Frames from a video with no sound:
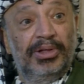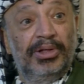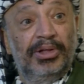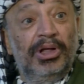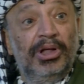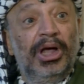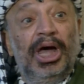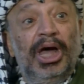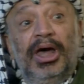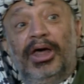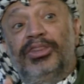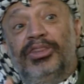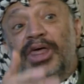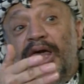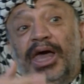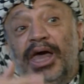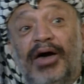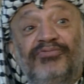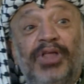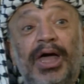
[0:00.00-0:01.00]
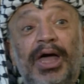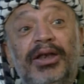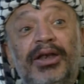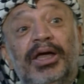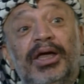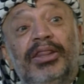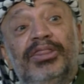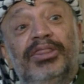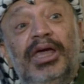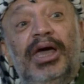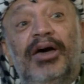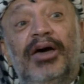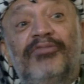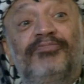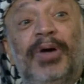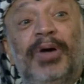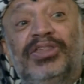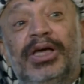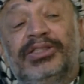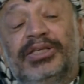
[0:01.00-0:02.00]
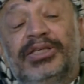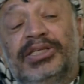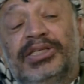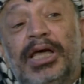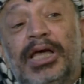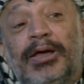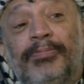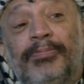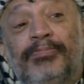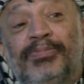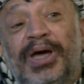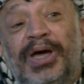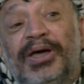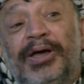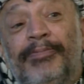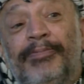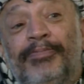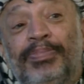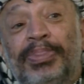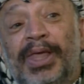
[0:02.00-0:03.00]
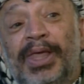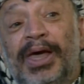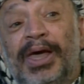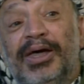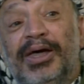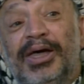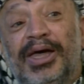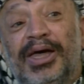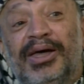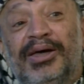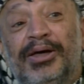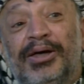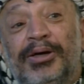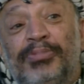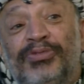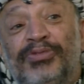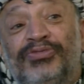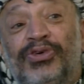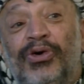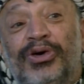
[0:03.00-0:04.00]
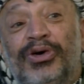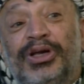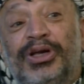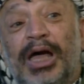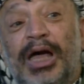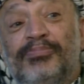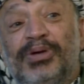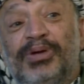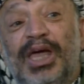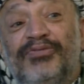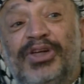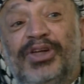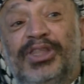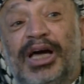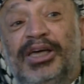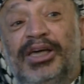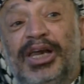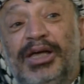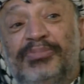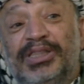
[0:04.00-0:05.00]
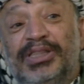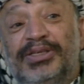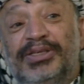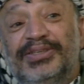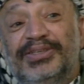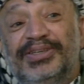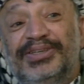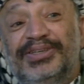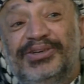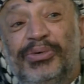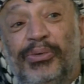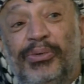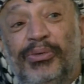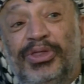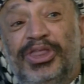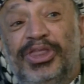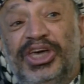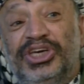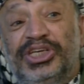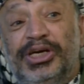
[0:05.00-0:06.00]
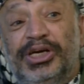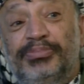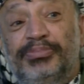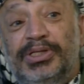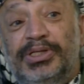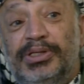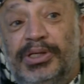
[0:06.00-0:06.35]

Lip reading: They have mentioned the same before Camp David agreements with Egypt,